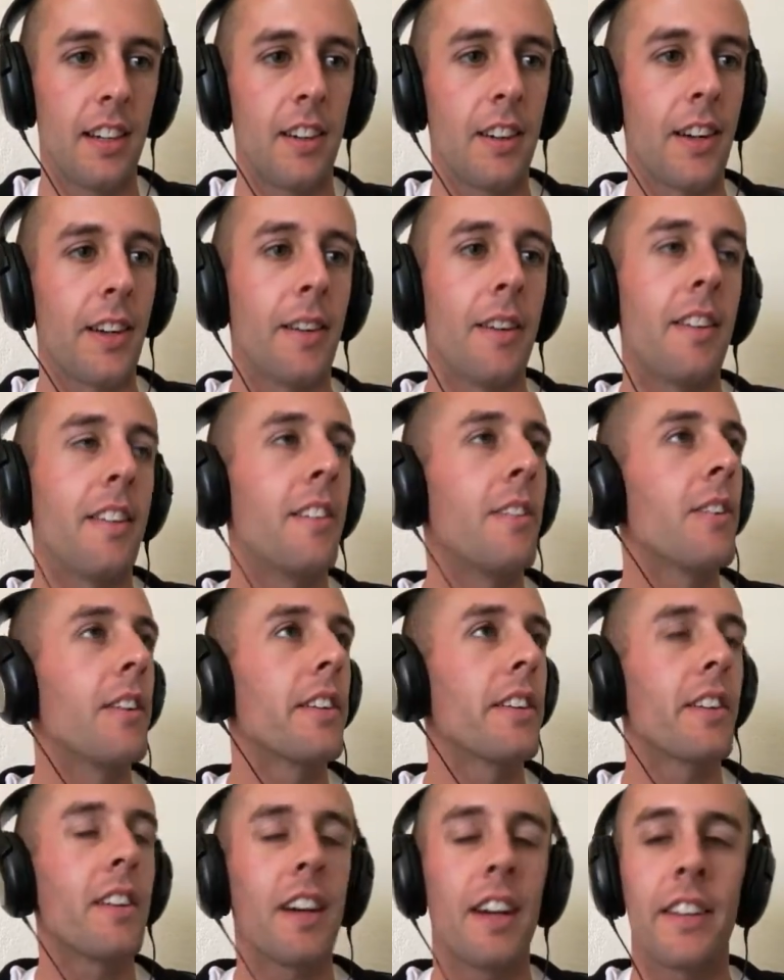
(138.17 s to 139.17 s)
Okay, you know
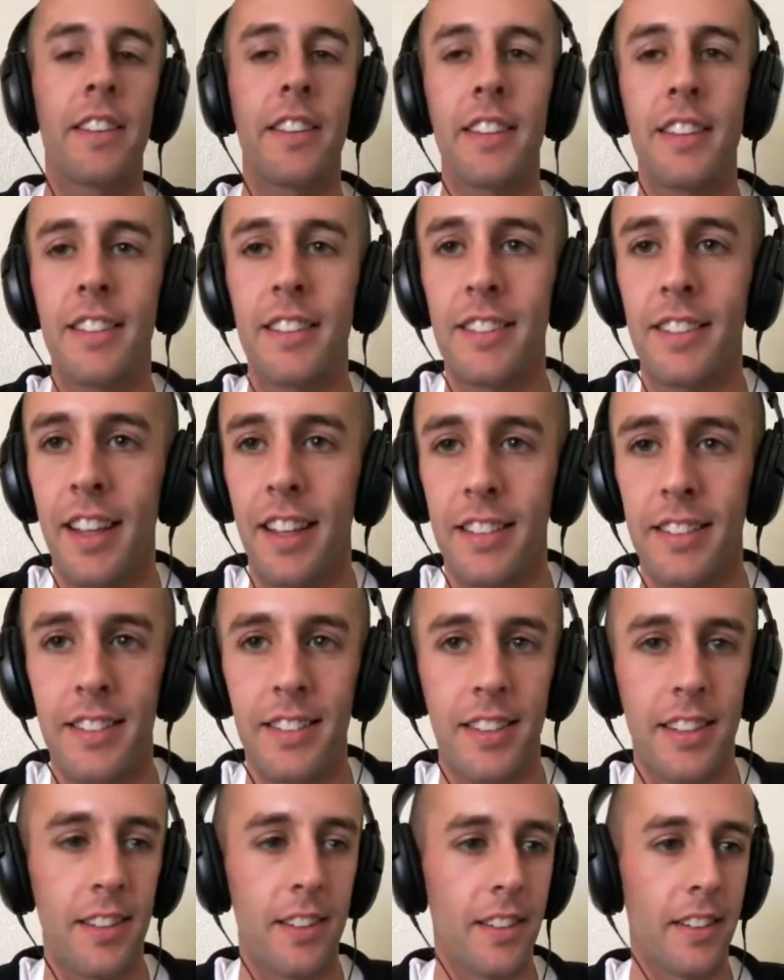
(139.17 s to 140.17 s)
what though? I think this guy's
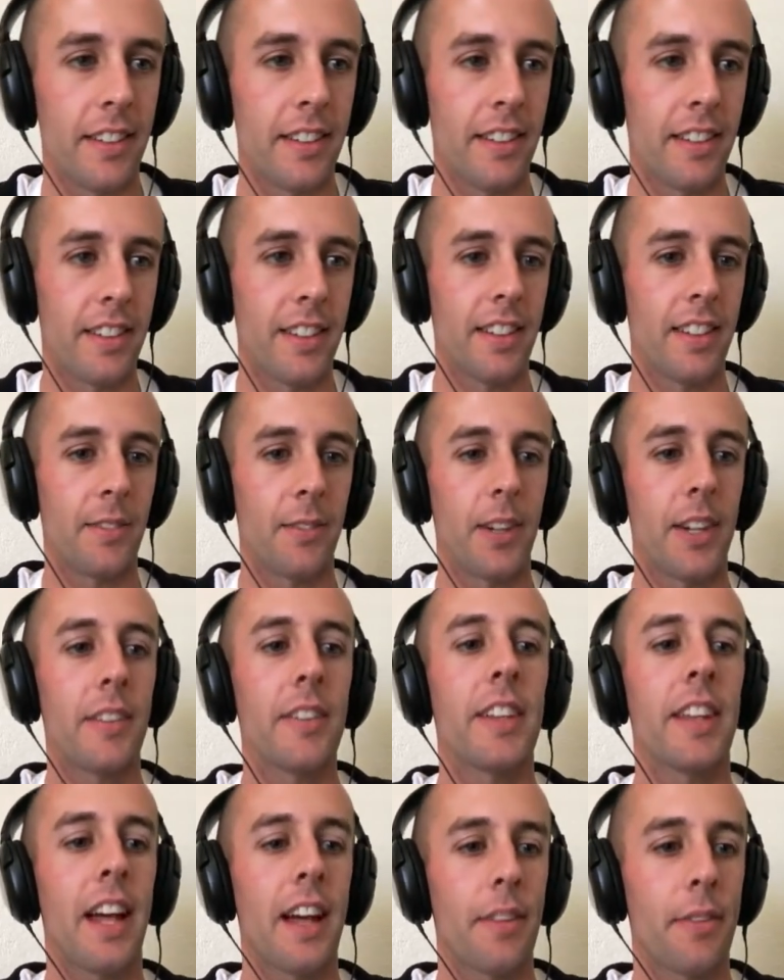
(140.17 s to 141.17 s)
skilled.
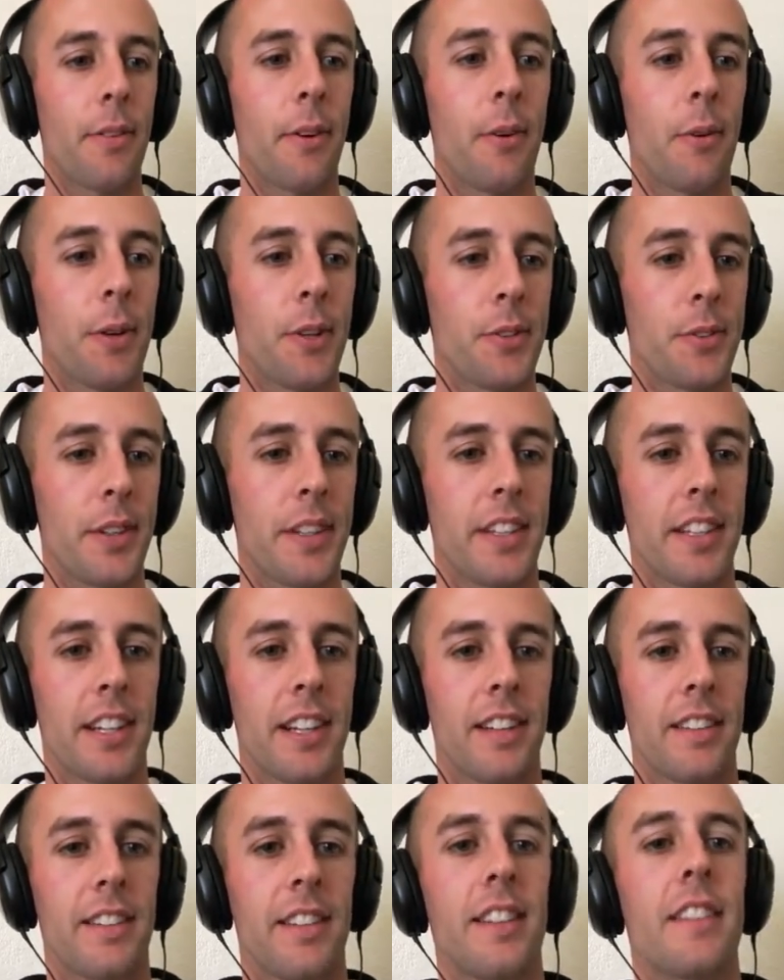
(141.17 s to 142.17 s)
Whatever that throw was right
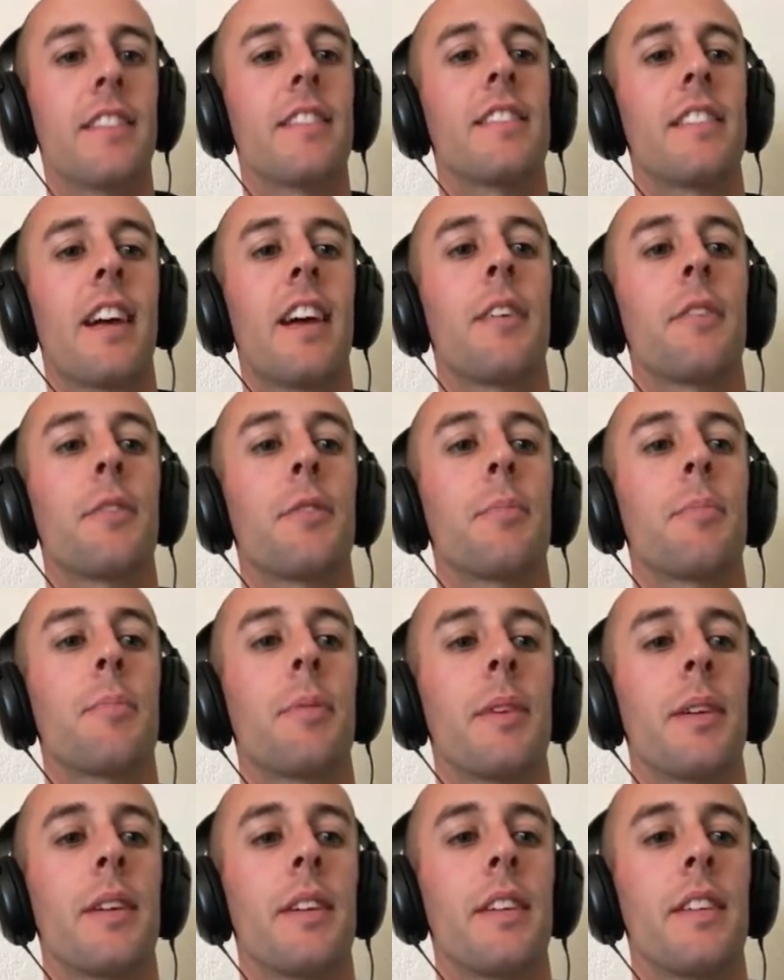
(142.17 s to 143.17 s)
there, that was
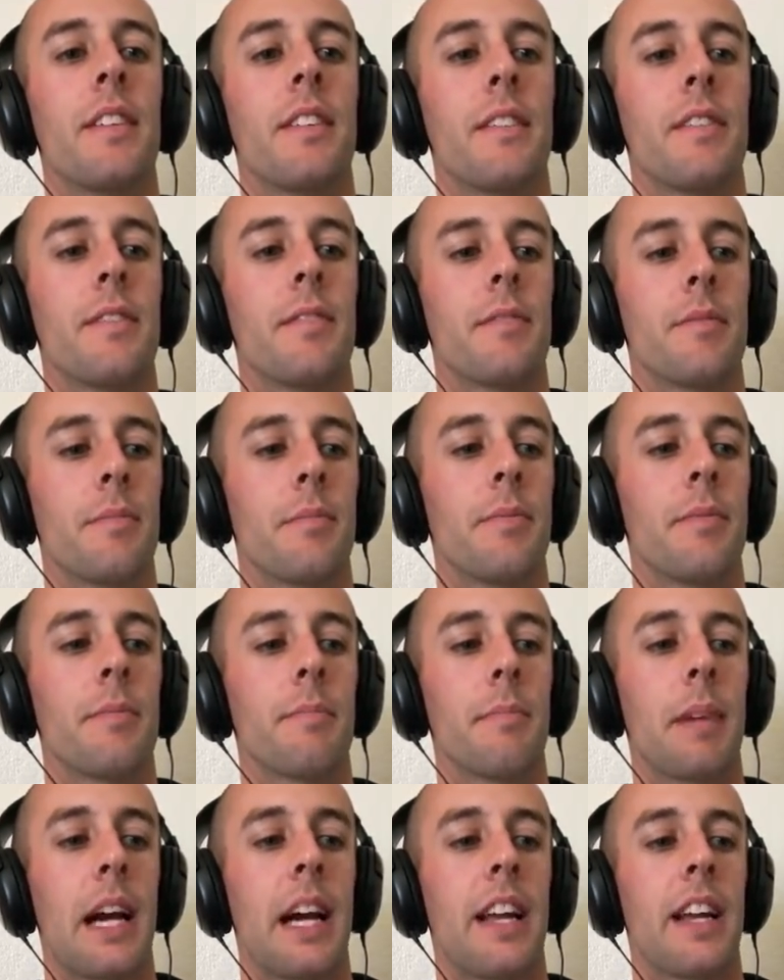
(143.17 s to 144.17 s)
pretty
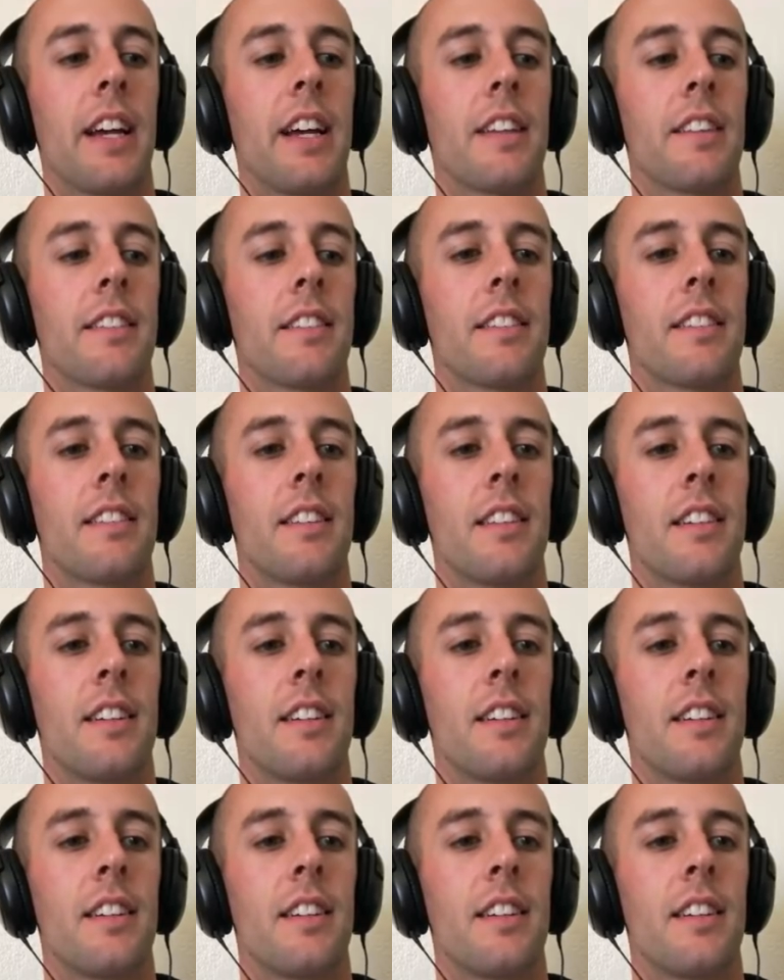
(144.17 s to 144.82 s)
badass.